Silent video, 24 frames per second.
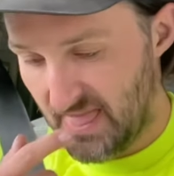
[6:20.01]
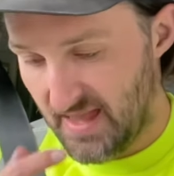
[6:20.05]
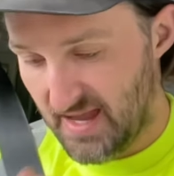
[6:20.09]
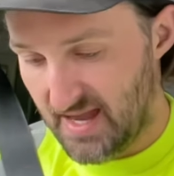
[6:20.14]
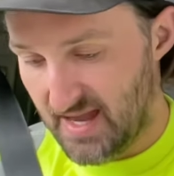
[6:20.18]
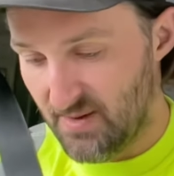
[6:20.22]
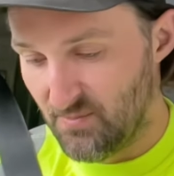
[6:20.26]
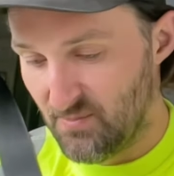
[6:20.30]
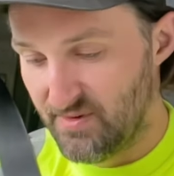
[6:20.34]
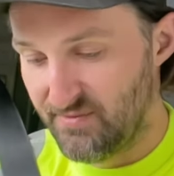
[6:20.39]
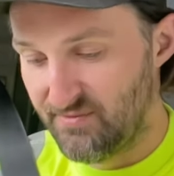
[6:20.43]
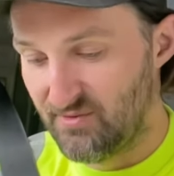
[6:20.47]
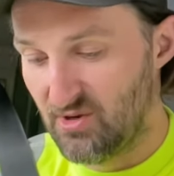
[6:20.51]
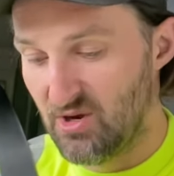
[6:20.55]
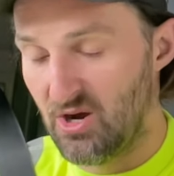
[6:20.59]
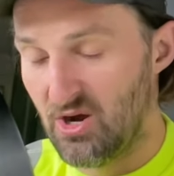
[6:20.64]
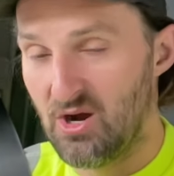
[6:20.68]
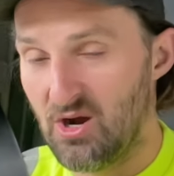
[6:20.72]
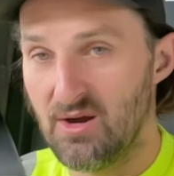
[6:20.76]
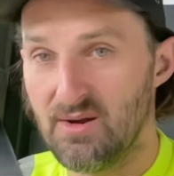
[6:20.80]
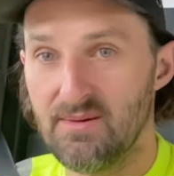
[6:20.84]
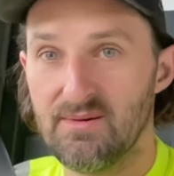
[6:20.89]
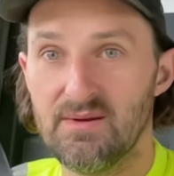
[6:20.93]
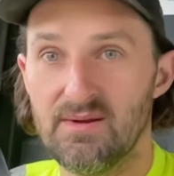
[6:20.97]
And we've
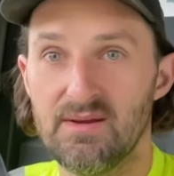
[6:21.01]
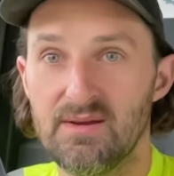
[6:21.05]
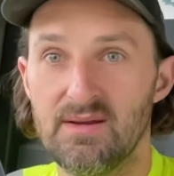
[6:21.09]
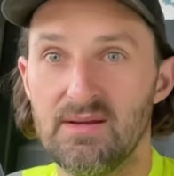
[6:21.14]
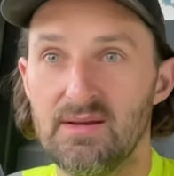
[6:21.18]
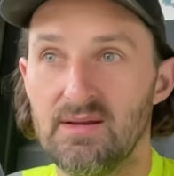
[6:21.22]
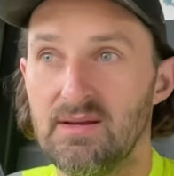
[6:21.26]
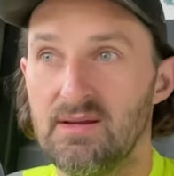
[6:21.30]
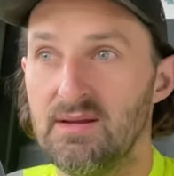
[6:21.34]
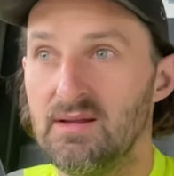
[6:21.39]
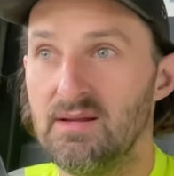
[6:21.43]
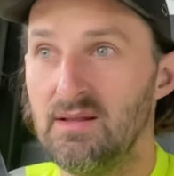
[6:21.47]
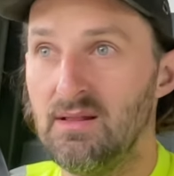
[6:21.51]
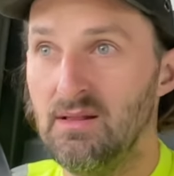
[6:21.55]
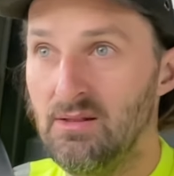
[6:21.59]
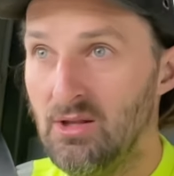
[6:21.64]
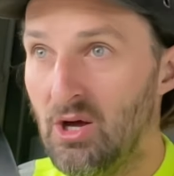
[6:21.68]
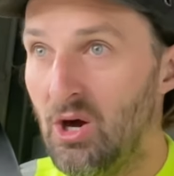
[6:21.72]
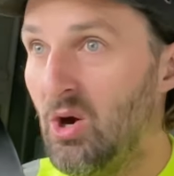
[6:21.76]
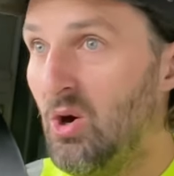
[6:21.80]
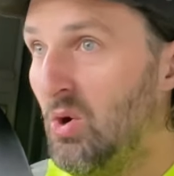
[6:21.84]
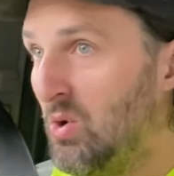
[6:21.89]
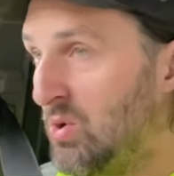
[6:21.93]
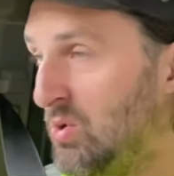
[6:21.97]
got
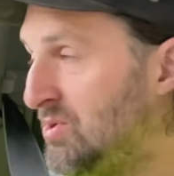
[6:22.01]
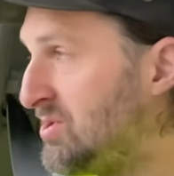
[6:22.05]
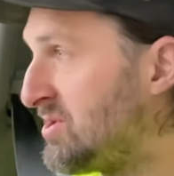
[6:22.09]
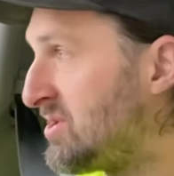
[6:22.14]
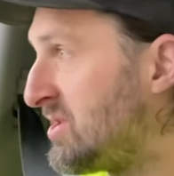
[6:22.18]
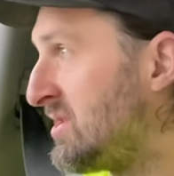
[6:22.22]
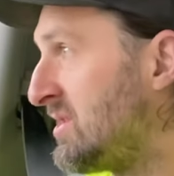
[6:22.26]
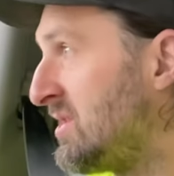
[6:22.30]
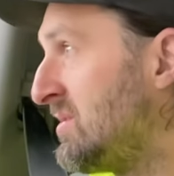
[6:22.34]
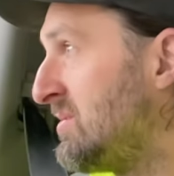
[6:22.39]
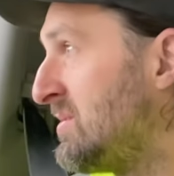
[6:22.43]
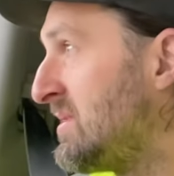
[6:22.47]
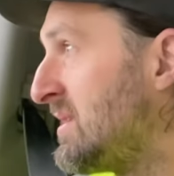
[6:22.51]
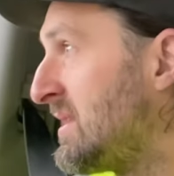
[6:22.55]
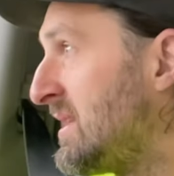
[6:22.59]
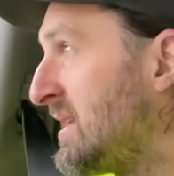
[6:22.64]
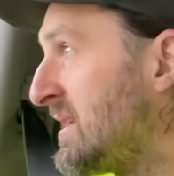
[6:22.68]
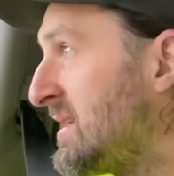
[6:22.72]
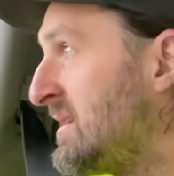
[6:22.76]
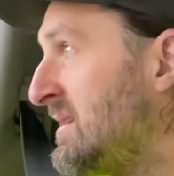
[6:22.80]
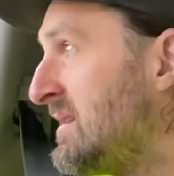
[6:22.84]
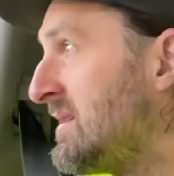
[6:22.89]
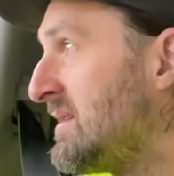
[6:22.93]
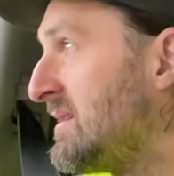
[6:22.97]
loads to do
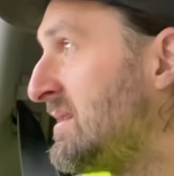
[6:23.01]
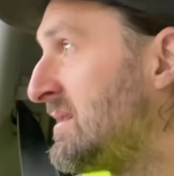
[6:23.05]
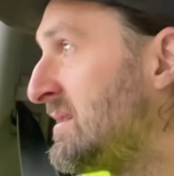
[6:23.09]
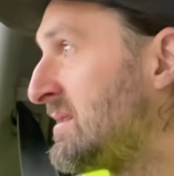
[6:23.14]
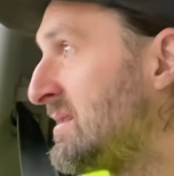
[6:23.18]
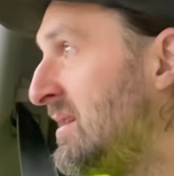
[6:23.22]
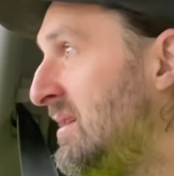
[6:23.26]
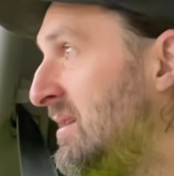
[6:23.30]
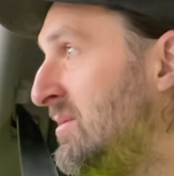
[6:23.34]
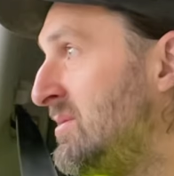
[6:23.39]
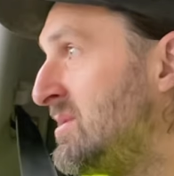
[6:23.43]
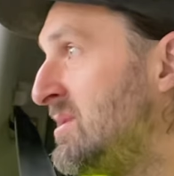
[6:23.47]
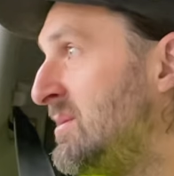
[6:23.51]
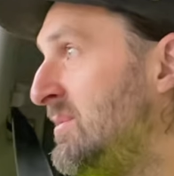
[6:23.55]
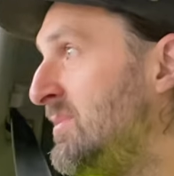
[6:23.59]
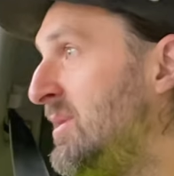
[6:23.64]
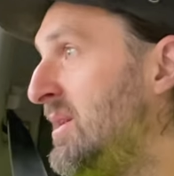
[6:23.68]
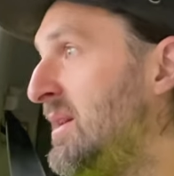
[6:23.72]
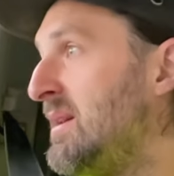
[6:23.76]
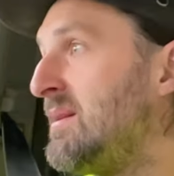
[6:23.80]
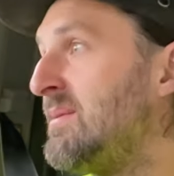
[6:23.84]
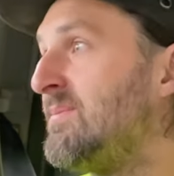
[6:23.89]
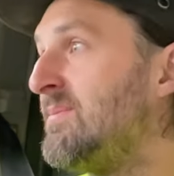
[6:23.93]
today. So it's a bit